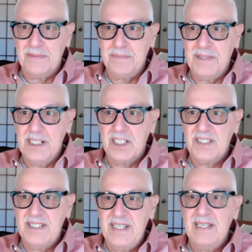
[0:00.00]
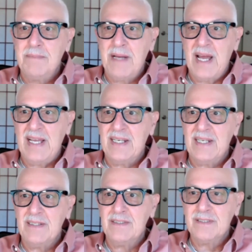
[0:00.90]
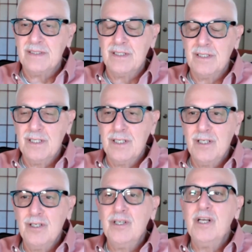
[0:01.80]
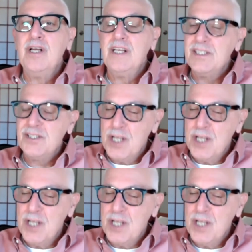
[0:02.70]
Because Nehemiah is